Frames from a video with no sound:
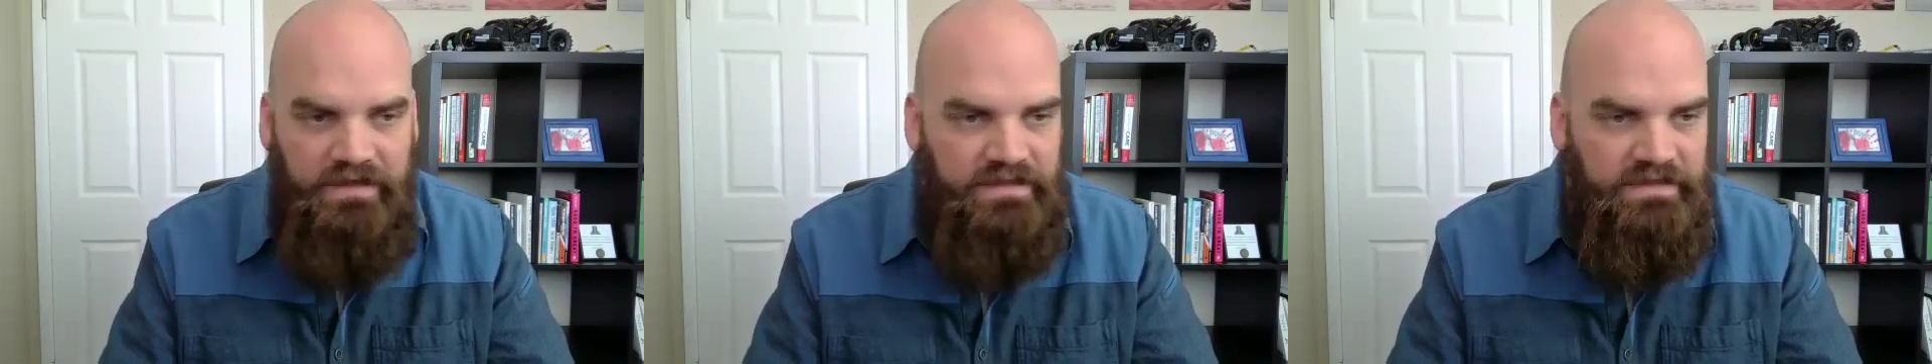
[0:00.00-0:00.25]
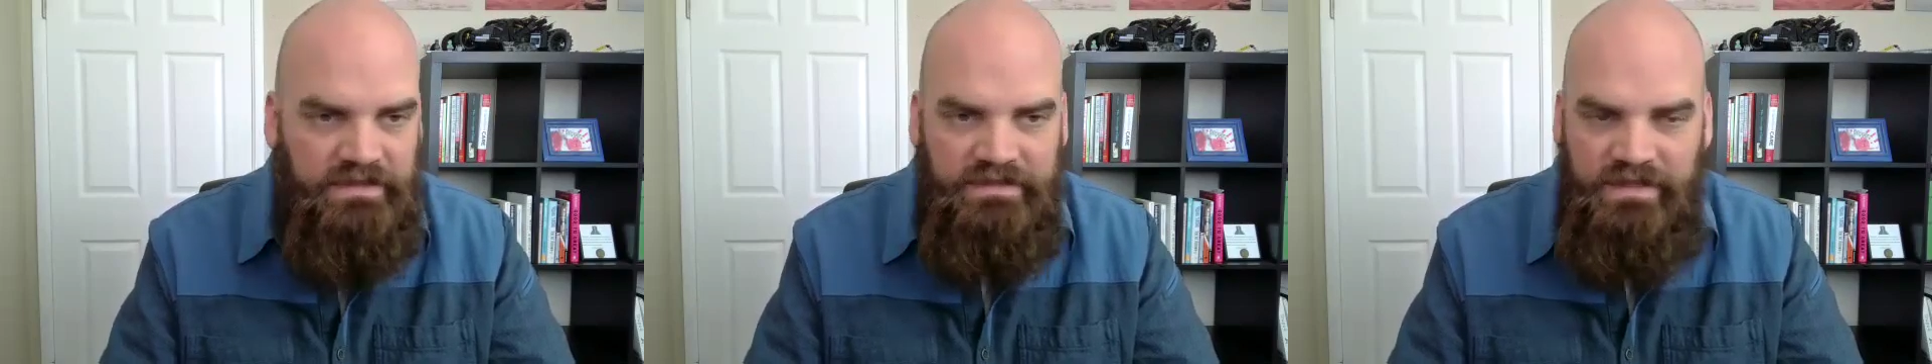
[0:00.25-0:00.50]
Hey,
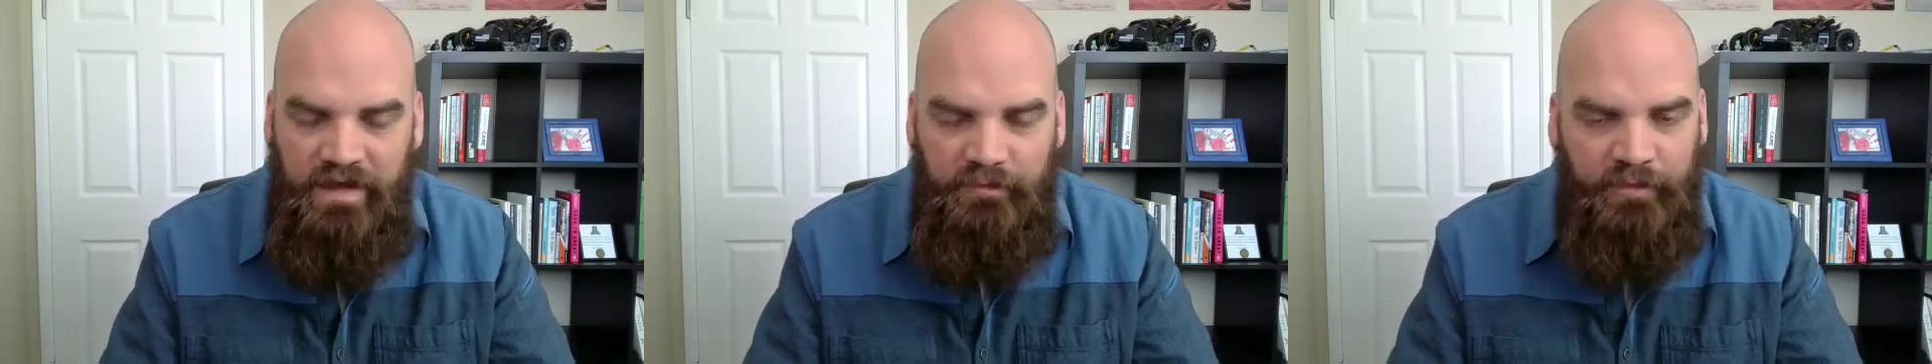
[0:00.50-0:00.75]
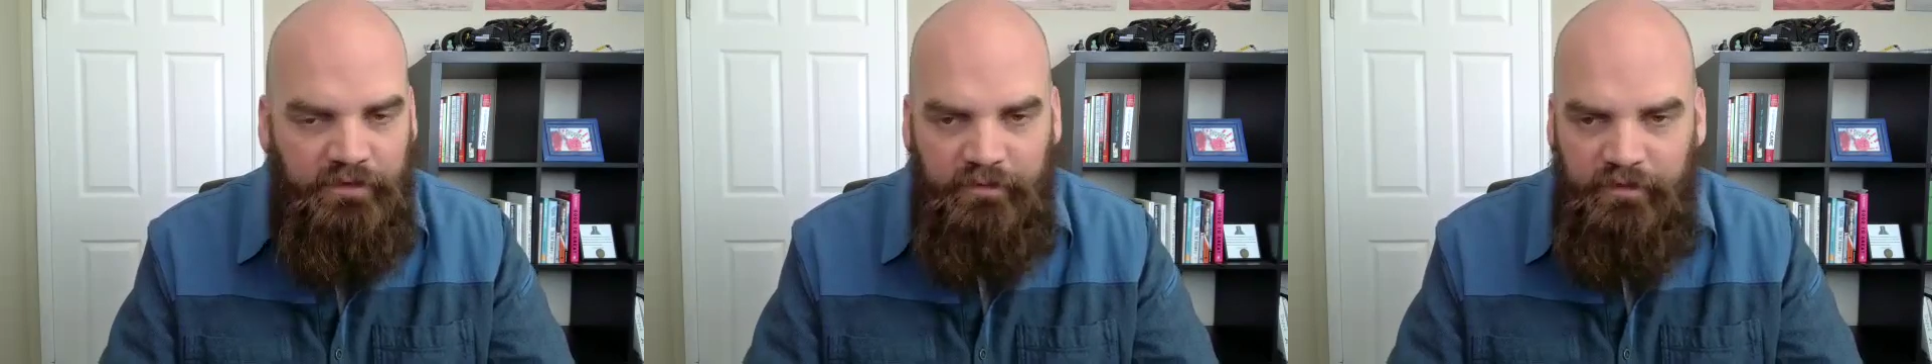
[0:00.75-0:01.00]
this thing's not
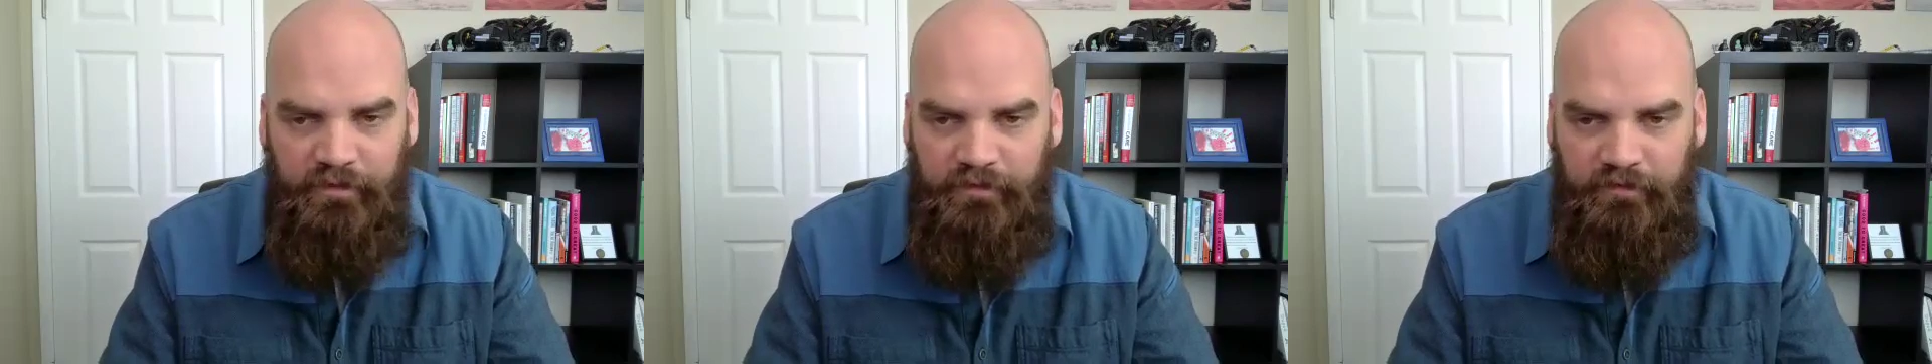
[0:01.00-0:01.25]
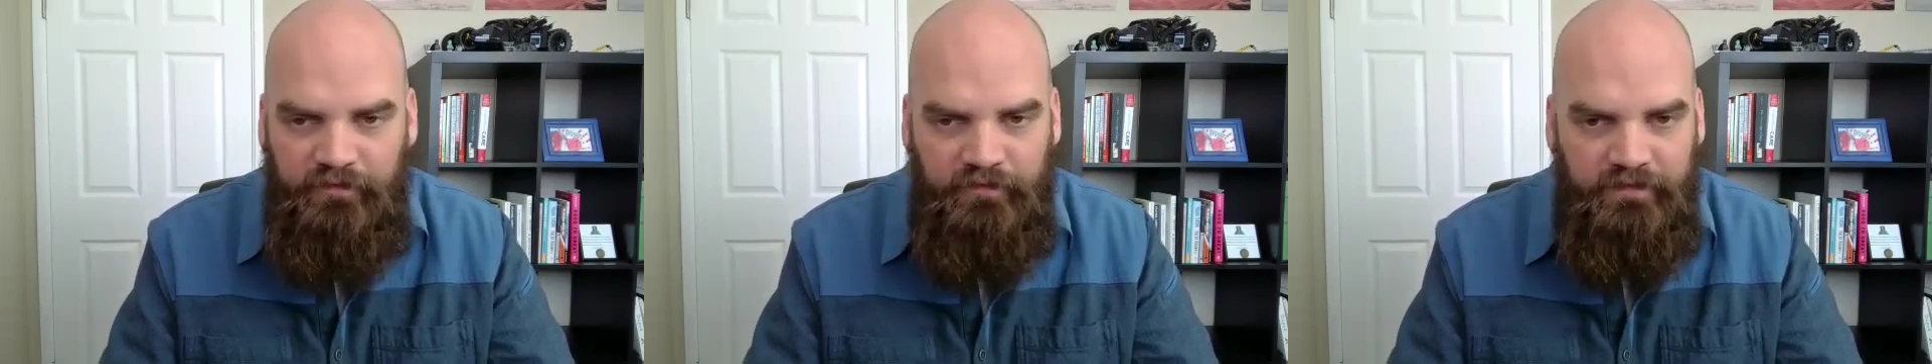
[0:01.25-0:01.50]

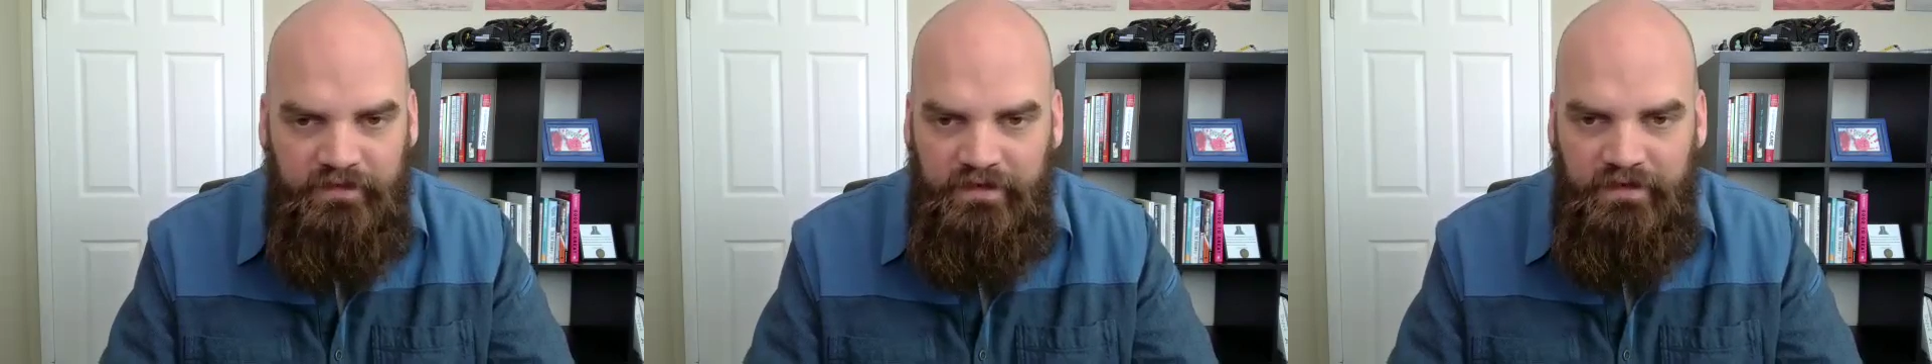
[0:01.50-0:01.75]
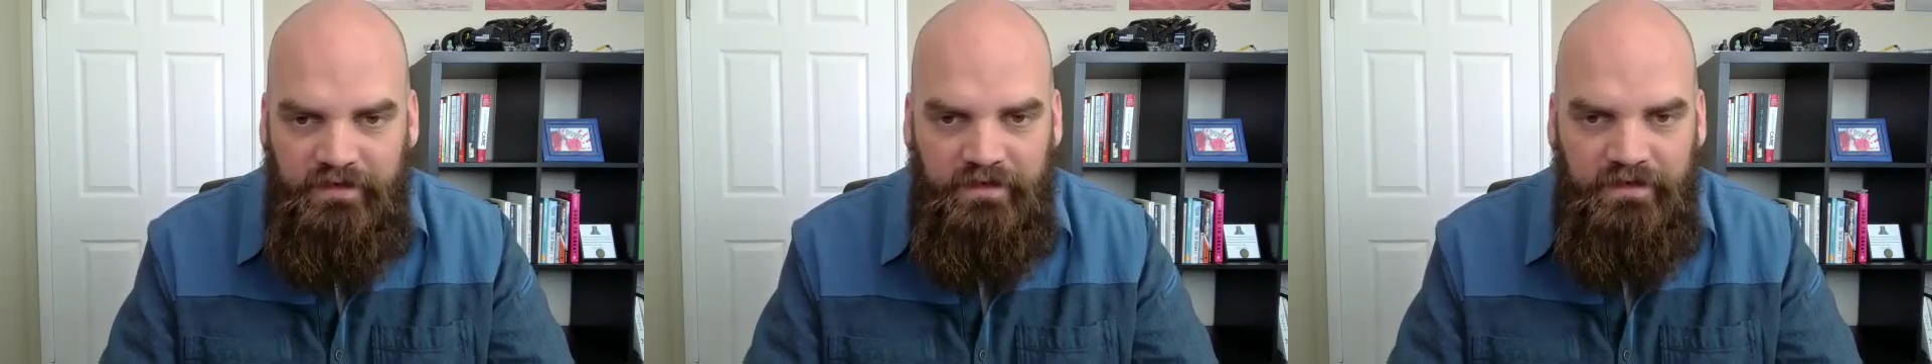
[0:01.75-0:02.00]
bulletproof.
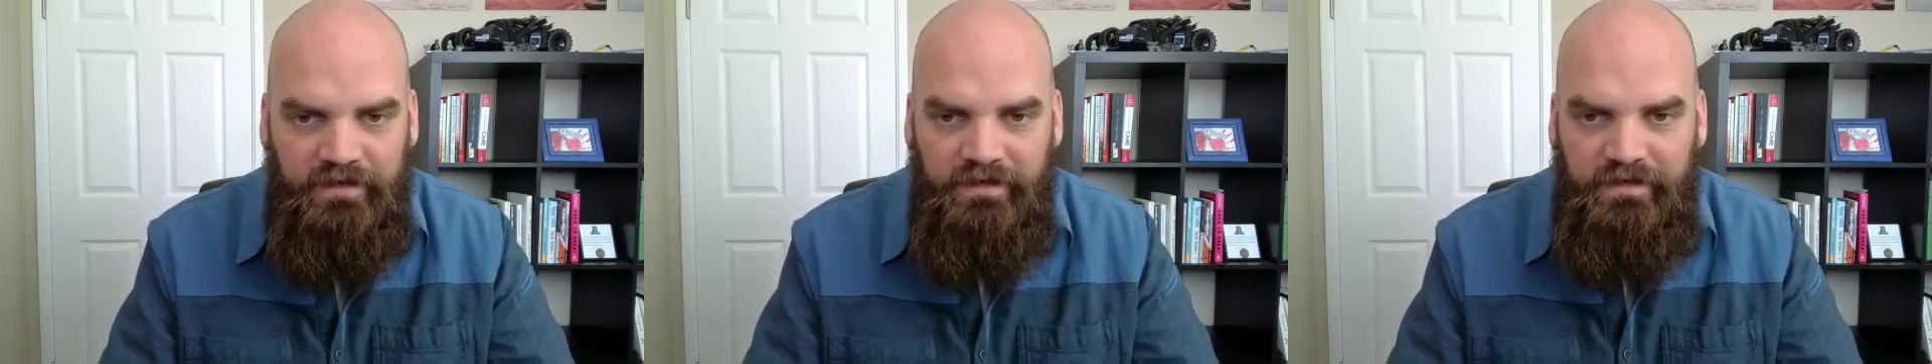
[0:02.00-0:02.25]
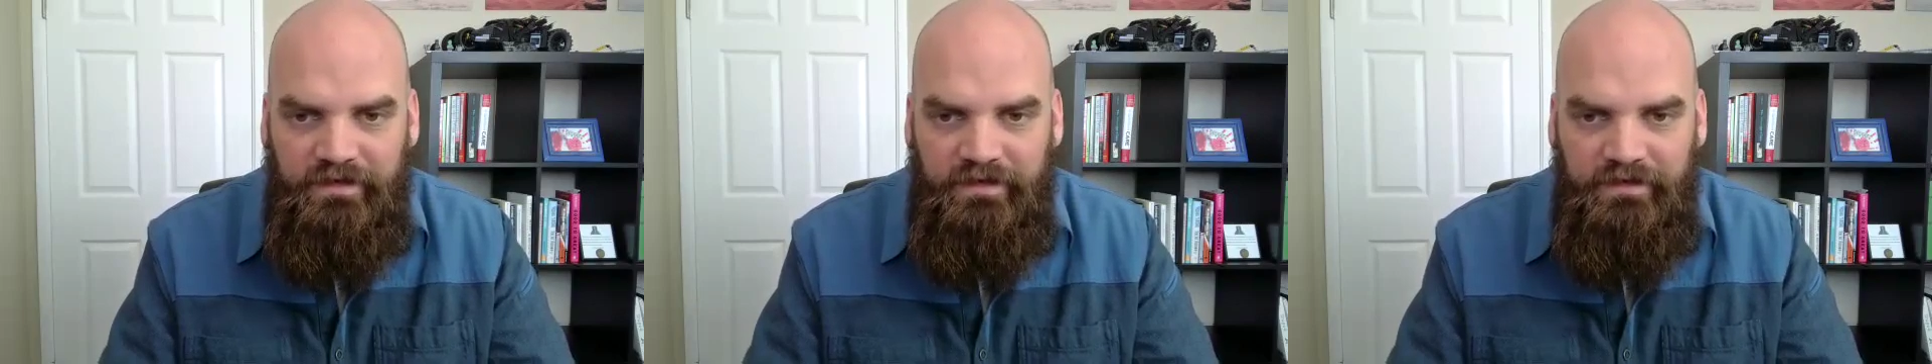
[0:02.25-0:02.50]

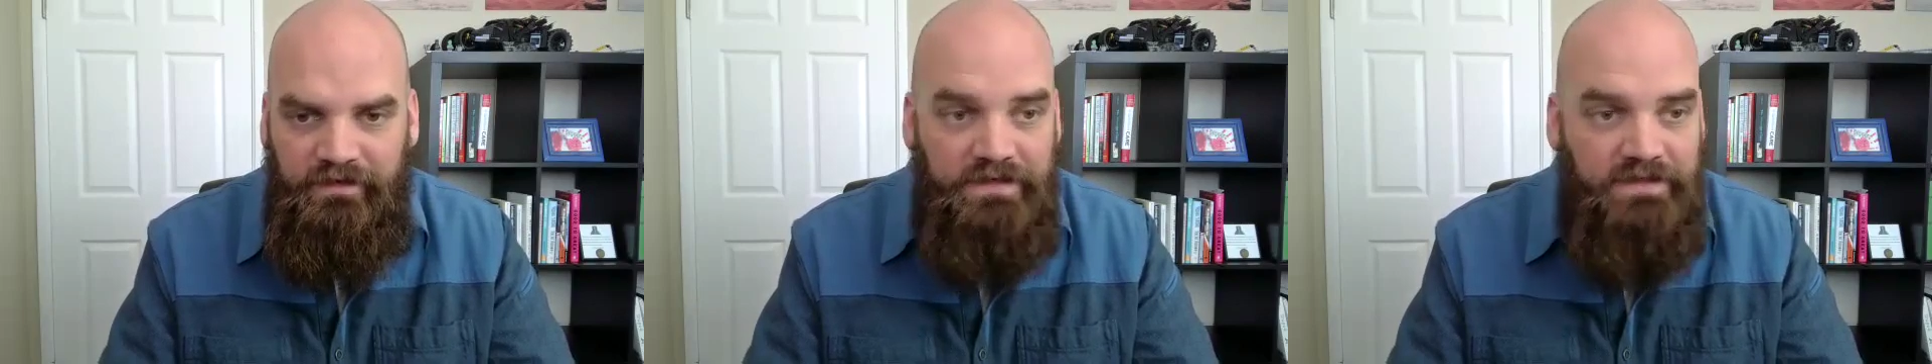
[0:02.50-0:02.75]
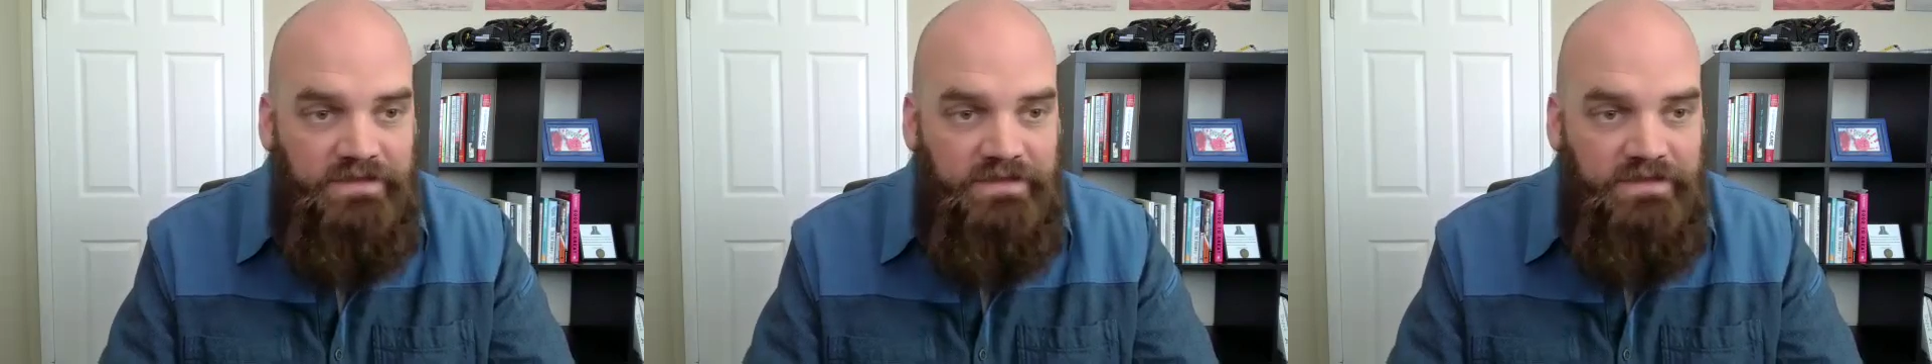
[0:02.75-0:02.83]
You